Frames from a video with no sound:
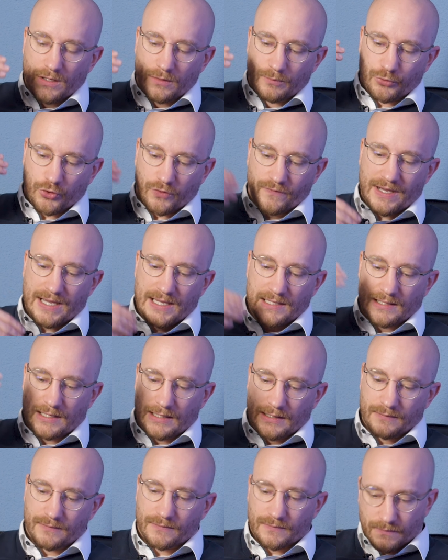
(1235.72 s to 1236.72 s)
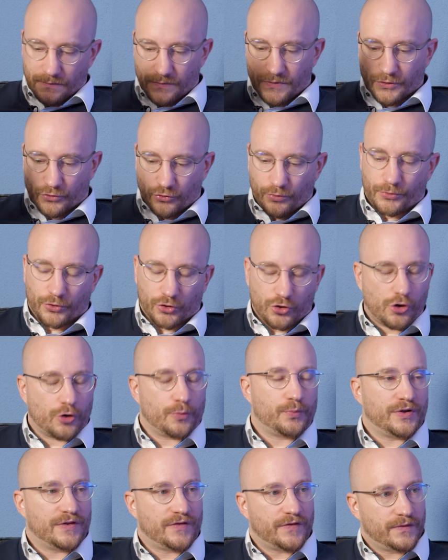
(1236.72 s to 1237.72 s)
providing the crypto
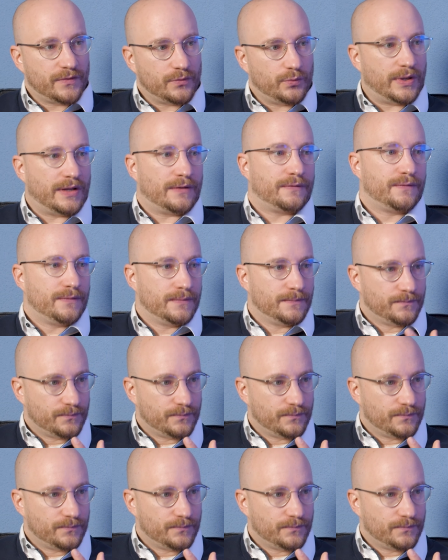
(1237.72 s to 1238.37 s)
corporates with